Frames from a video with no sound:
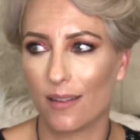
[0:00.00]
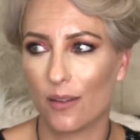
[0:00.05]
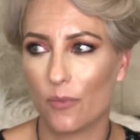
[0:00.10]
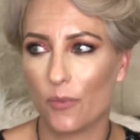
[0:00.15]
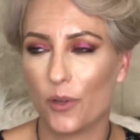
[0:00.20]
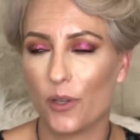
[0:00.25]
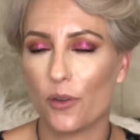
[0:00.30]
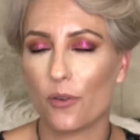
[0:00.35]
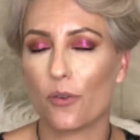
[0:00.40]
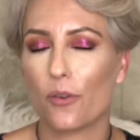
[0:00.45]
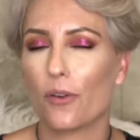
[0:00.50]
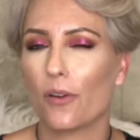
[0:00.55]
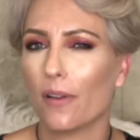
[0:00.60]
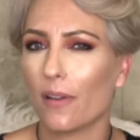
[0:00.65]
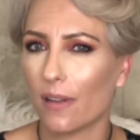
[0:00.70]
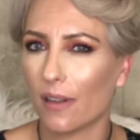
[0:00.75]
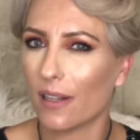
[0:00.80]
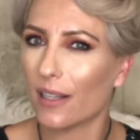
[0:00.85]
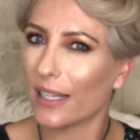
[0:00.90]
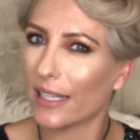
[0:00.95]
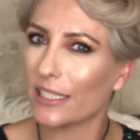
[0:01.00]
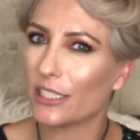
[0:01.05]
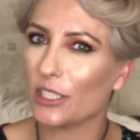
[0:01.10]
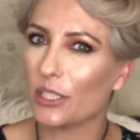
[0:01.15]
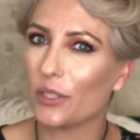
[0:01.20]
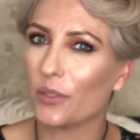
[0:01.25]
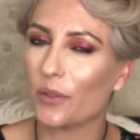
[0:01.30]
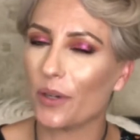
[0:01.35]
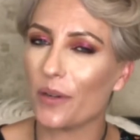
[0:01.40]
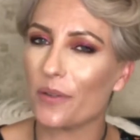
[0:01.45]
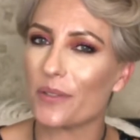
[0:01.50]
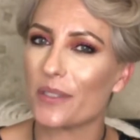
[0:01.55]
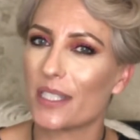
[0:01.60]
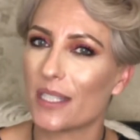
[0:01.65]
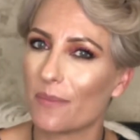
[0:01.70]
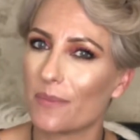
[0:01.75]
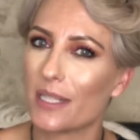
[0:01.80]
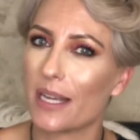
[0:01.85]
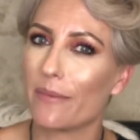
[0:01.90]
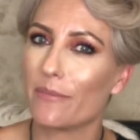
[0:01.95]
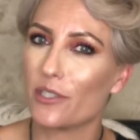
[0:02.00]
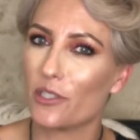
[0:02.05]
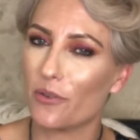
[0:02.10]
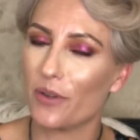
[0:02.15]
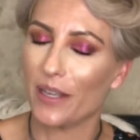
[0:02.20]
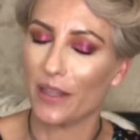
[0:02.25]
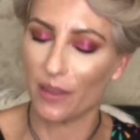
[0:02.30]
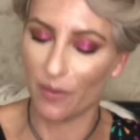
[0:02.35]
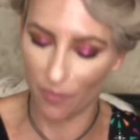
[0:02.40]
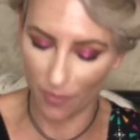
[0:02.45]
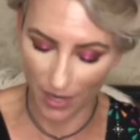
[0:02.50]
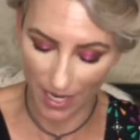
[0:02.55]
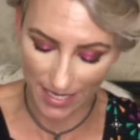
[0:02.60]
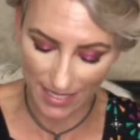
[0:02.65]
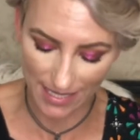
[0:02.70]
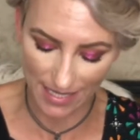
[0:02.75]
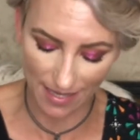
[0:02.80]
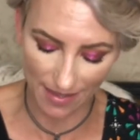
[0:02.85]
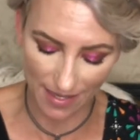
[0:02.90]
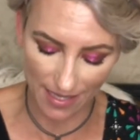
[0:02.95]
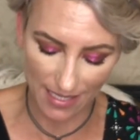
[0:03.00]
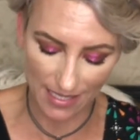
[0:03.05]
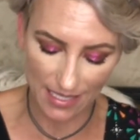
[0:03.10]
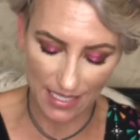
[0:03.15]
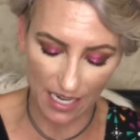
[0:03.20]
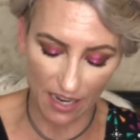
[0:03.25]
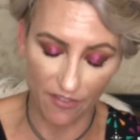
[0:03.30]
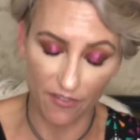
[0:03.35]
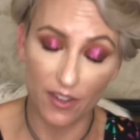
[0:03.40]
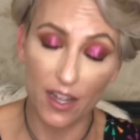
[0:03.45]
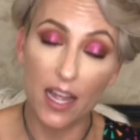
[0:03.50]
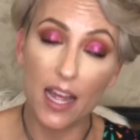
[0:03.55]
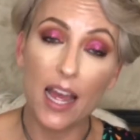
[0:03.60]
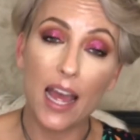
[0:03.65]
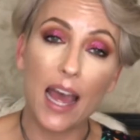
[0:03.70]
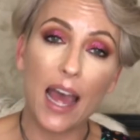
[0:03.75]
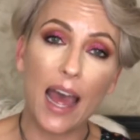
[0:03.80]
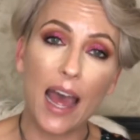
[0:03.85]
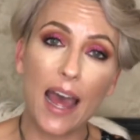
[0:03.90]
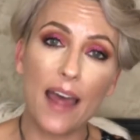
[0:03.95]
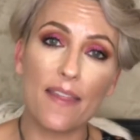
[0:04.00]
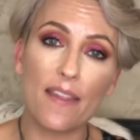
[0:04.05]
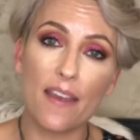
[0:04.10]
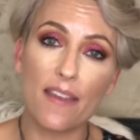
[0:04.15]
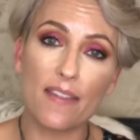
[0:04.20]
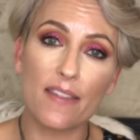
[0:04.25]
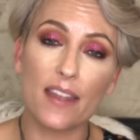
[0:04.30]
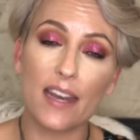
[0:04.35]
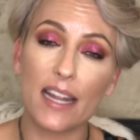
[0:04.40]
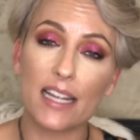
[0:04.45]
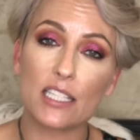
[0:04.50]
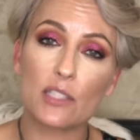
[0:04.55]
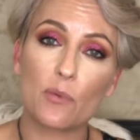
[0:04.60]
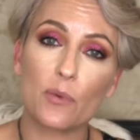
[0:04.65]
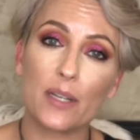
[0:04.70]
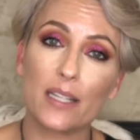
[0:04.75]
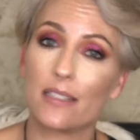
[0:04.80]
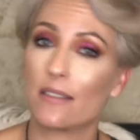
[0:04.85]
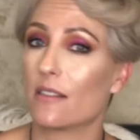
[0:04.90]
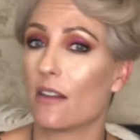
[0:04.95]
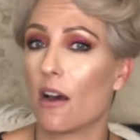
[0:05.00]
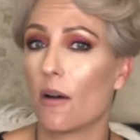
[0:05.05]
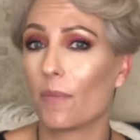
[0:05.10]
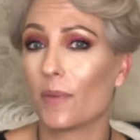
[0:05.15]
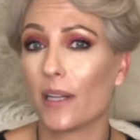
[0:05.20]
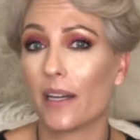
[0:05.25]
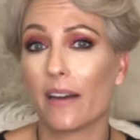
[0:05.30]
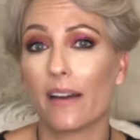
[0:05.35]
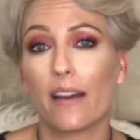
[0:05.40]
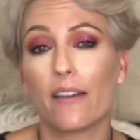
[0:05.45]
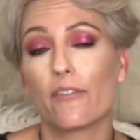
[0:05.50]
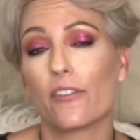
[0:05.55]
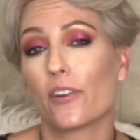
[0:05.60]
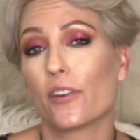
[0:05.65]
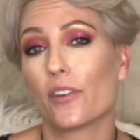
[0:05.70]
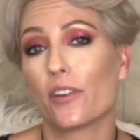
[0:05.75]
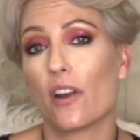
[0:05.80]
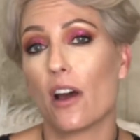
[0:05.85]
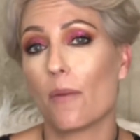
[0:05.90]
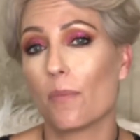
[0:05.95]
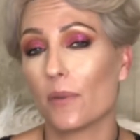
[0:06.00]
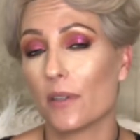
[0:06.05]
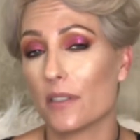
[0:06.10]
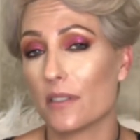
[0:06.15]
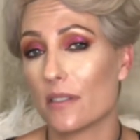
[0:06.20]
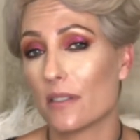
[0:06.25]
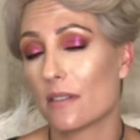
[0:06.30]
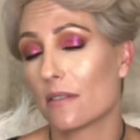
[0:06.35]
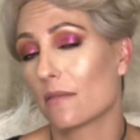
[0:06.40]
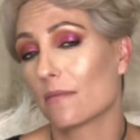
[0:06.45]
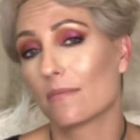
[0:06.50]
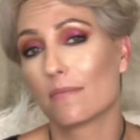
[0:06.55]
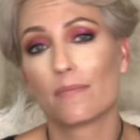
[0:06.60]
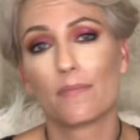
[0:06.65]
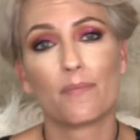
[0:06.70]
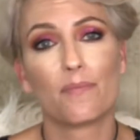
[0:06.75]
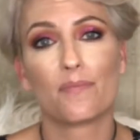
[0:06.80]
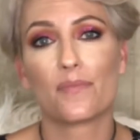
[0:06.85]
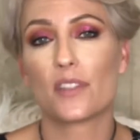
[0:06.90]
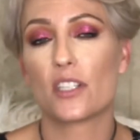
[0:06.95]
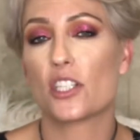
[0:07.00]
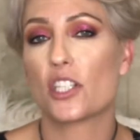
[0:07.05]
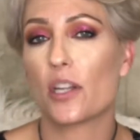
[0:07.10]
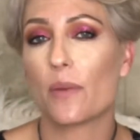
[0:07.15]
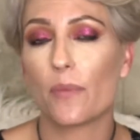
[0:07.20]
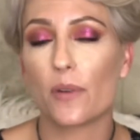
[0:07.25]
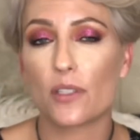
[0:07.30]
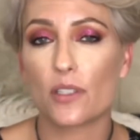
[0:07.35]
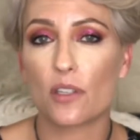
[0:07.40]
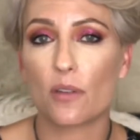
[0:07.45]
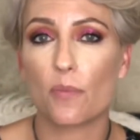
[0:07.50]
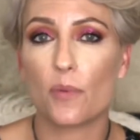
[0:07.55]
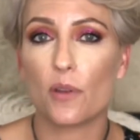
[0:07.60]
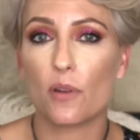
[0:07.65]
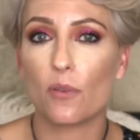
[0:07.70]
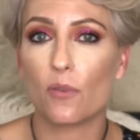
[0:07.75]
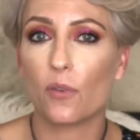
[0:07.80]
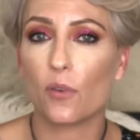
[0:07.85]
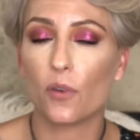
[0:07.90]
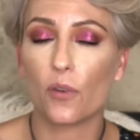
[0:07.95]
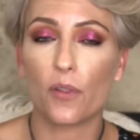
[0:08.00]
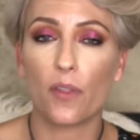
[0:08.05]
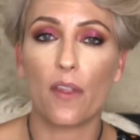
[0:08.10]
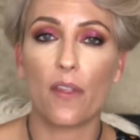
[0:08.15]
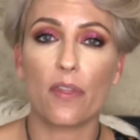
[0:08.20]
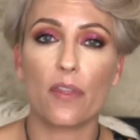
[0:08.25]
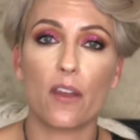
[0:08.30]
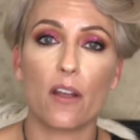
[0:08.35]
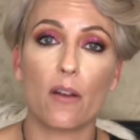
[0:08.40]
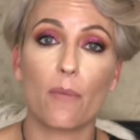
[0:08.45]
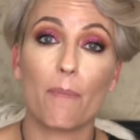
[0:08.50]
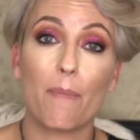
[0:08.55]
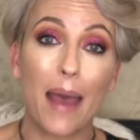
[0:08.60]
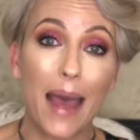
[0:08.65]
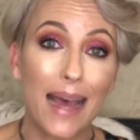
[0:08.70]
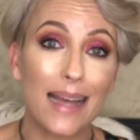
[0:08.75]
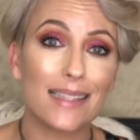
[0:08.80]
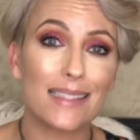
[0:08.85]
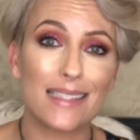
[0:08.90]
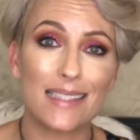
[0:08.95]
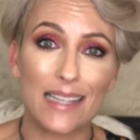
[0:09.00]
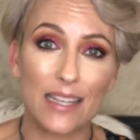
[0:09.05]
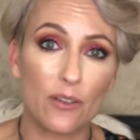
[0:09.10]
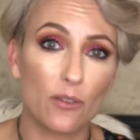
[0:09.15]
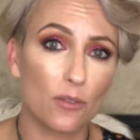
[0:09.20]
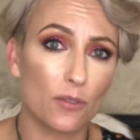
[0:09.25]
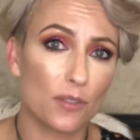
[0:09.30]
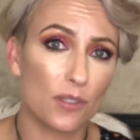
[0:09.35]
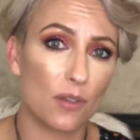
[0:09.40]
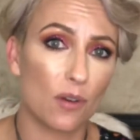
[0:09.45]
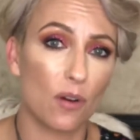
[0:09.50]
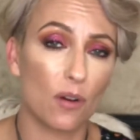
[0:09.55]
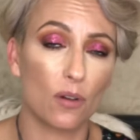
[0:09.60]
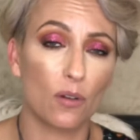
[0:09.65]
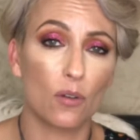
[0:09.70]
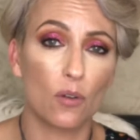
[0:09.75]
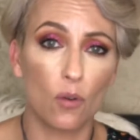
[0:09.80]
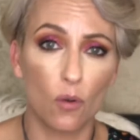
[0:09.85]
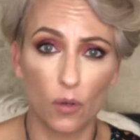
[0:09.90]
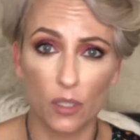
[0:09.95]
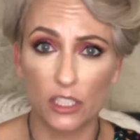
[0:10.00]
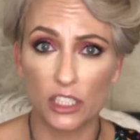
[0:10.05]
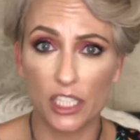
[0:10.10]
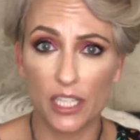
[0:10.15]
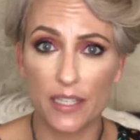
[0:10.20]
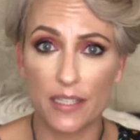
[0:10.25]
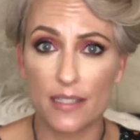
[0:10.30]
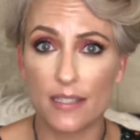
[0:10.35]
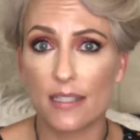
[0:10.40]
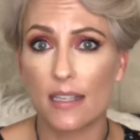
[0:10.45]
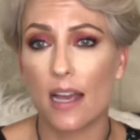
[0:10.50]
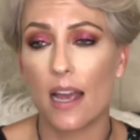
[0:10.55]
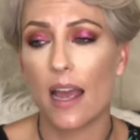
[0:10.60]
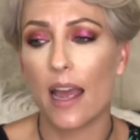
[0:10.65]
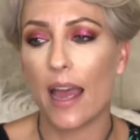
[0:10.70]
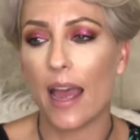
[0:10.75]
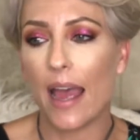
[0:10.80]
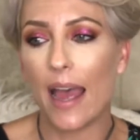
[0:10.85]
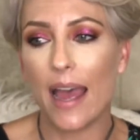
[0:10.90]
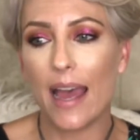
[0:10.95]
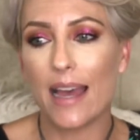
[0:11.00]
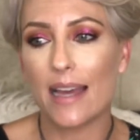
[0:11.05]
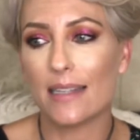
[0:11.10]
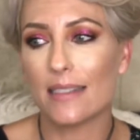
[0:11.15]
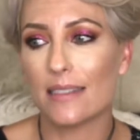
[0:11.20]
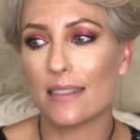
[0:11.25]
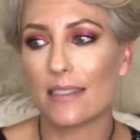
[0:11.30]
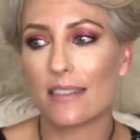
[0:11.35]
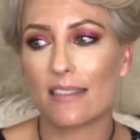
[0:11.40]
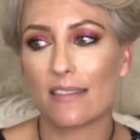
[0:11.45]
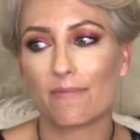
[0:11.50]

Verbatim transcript: When your collection grows, sometimes you hit the brakes on that stuff. And then the next one is Nabla. I've heard Nabla's shimmers are beautiful, that their matte singles are gorgeous, and